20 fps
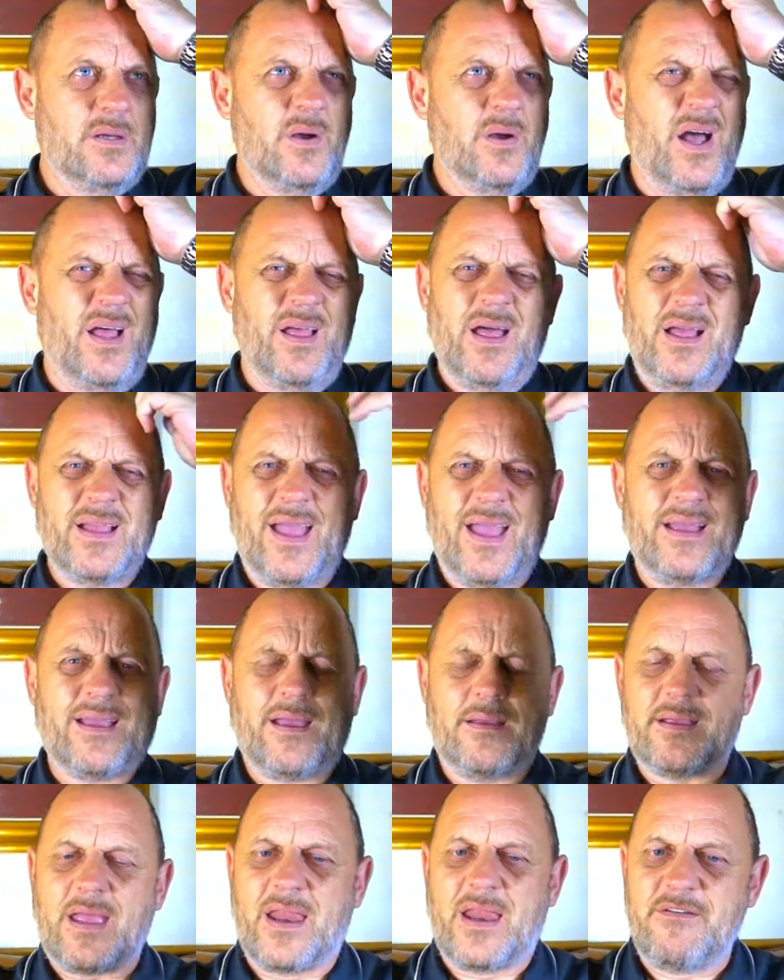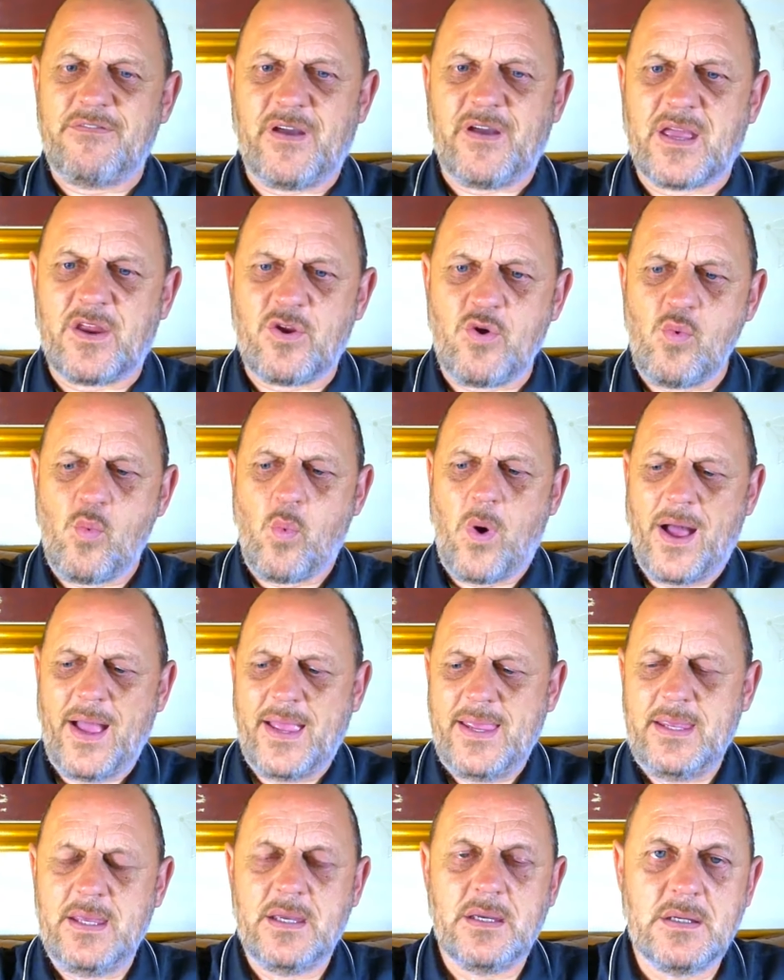I can't figure out
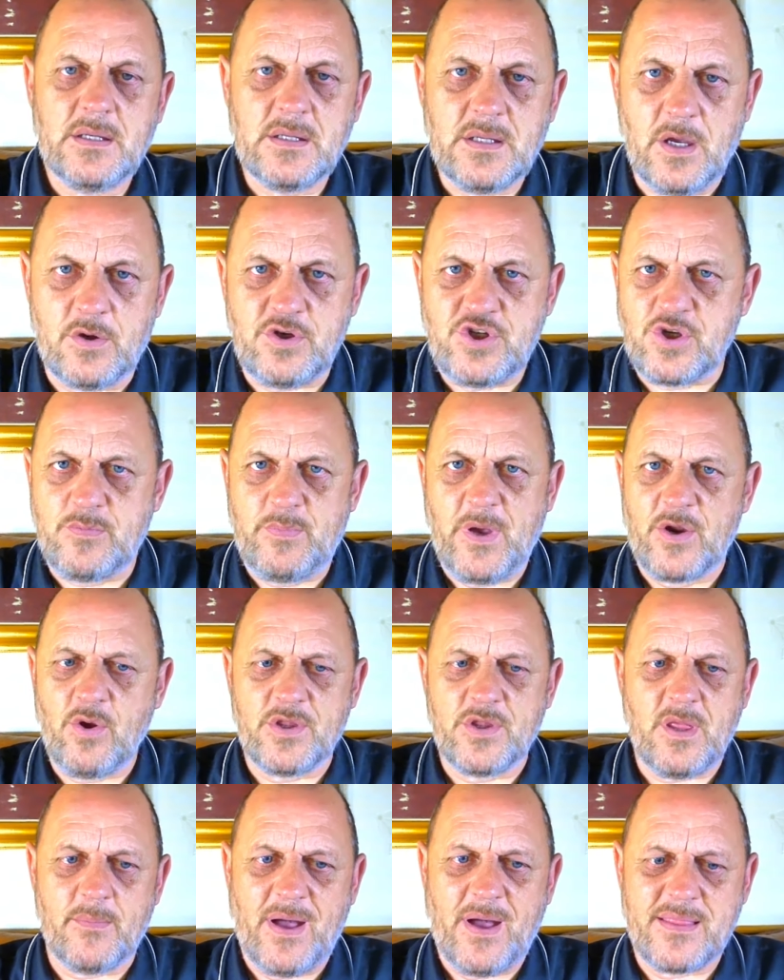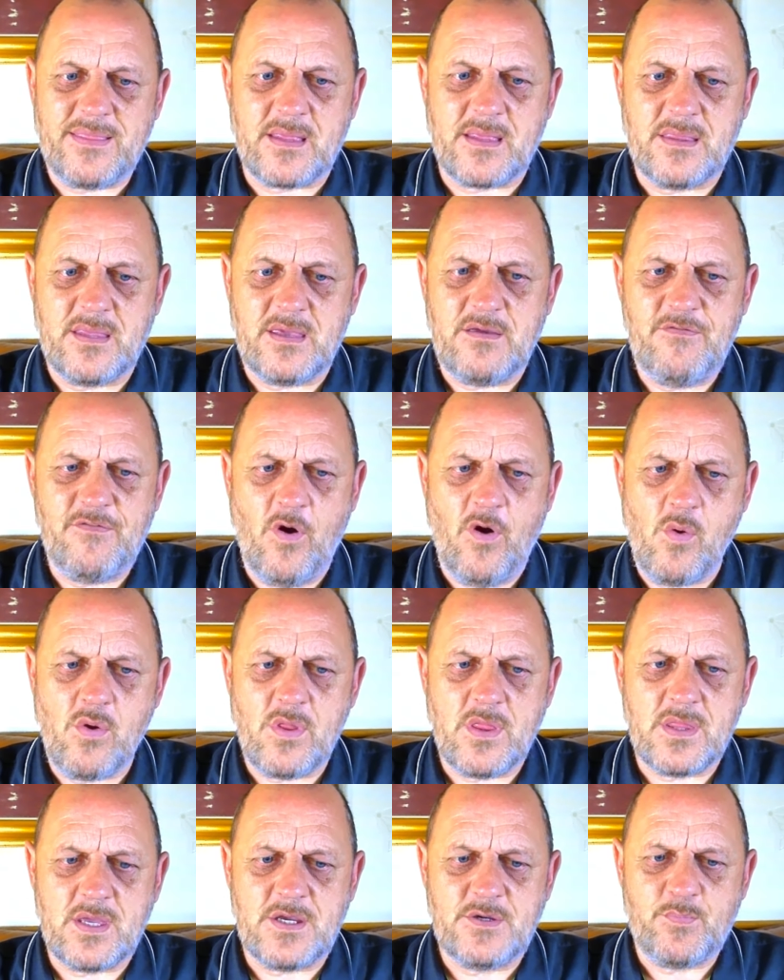why it should be an automatic default
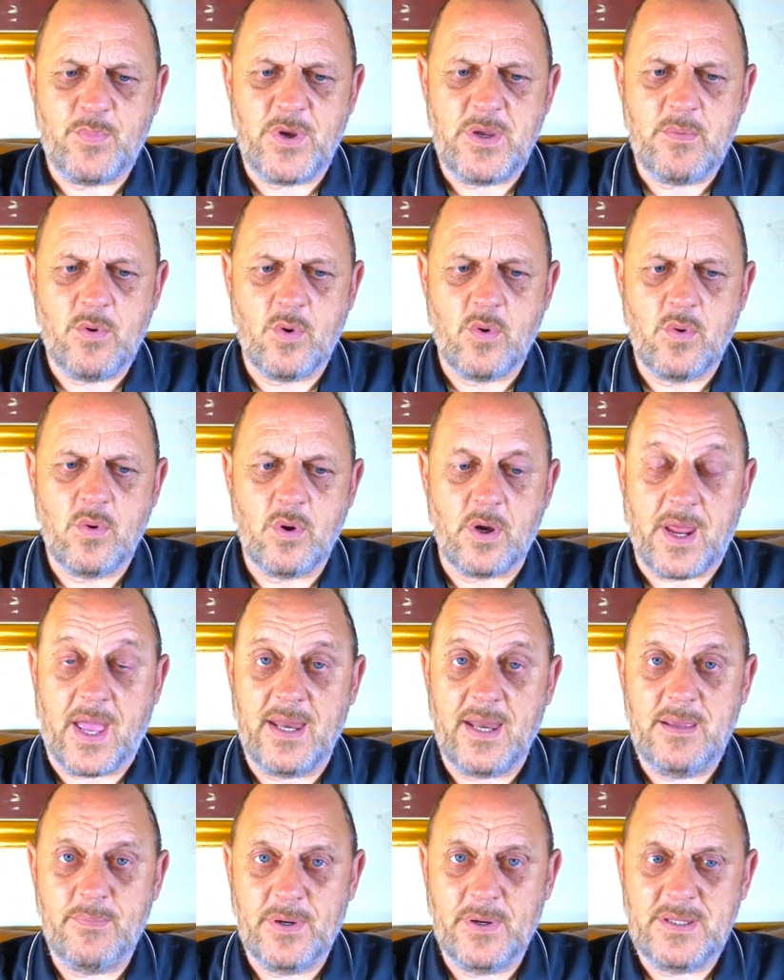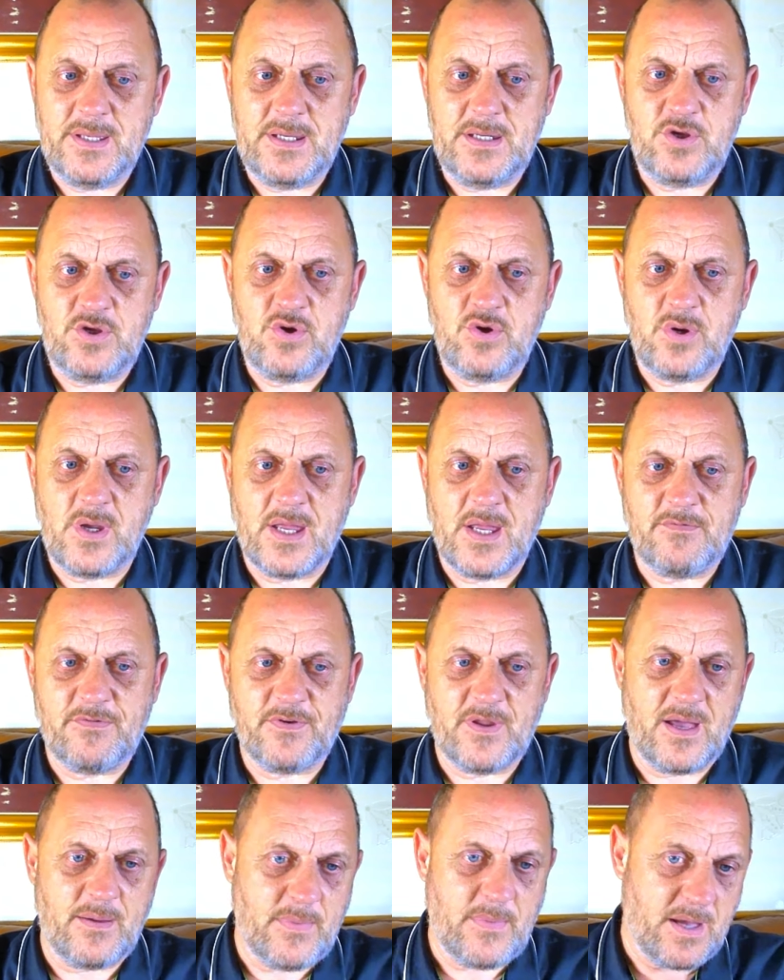that these people, or anybody in the UN for
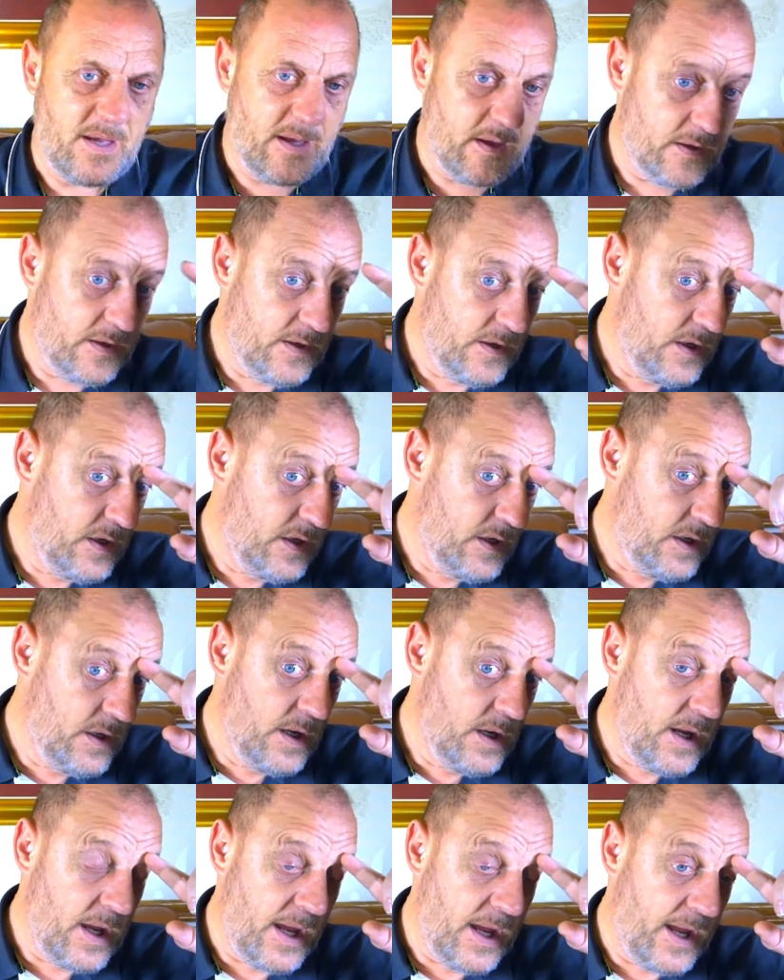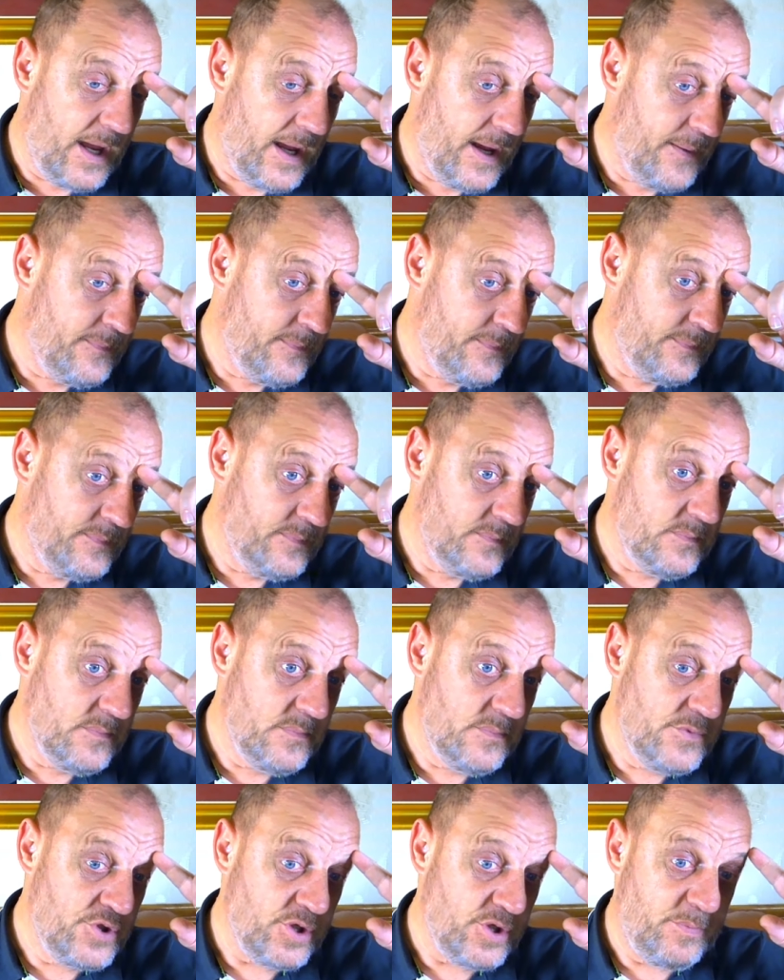that matter,
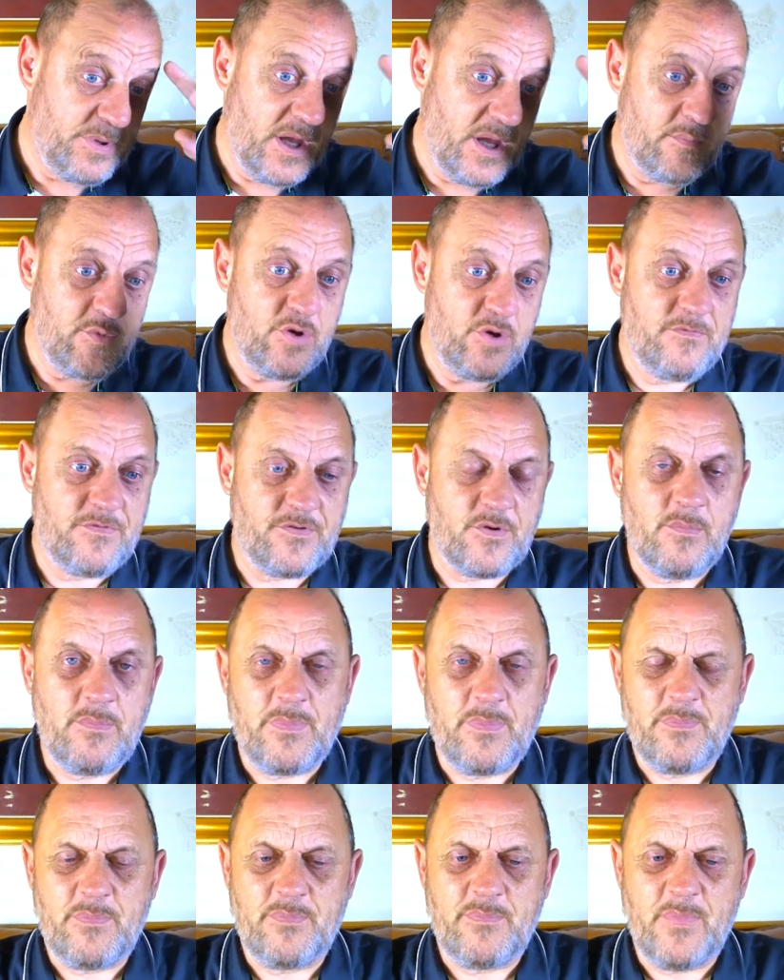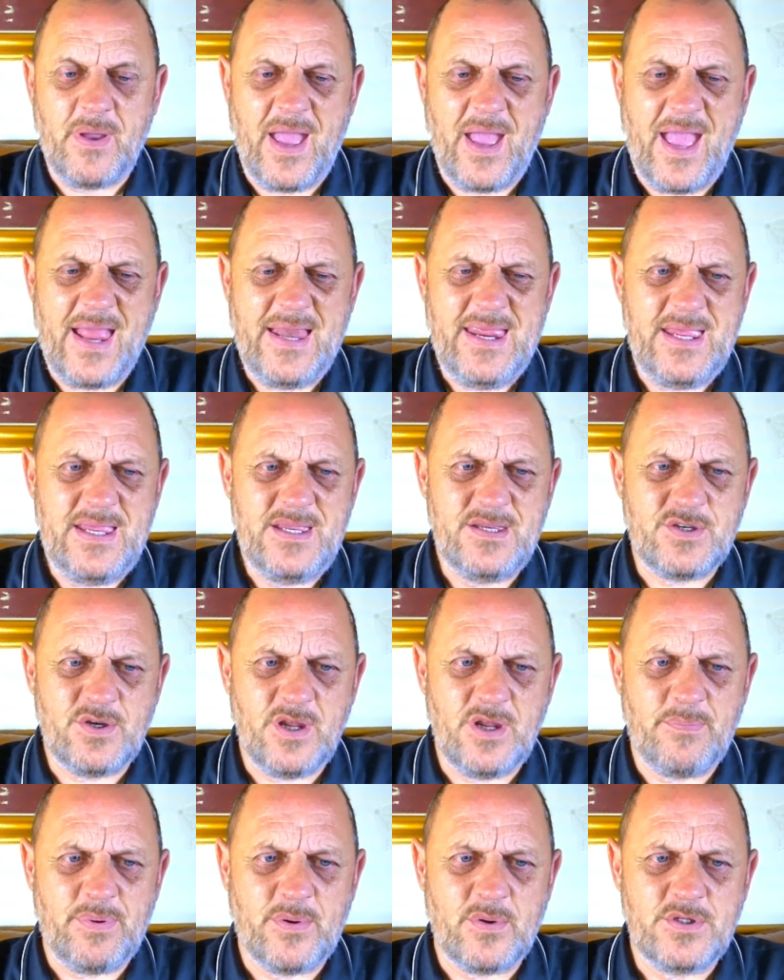should be immune from any sort
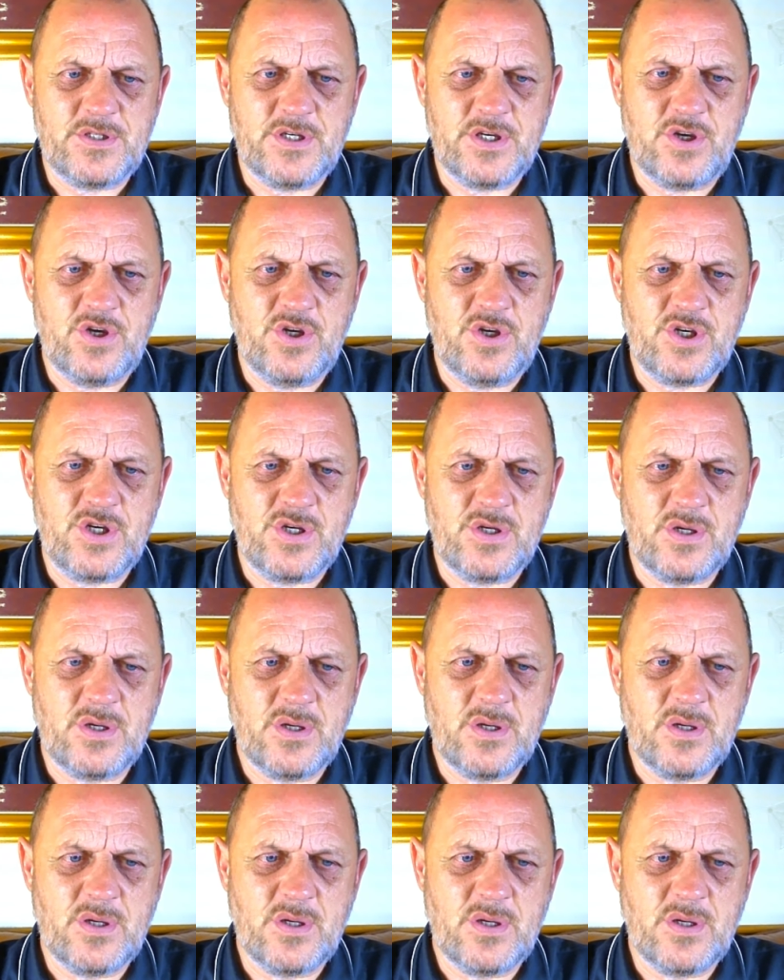of prosecution.